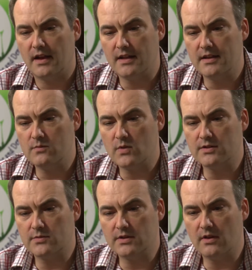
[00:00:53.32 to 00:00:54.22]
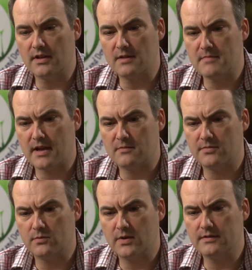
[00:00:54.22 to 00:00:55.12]
And then once we'd got that map,
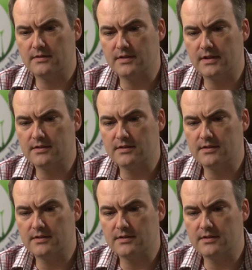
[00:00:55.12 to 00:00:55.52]
one of the things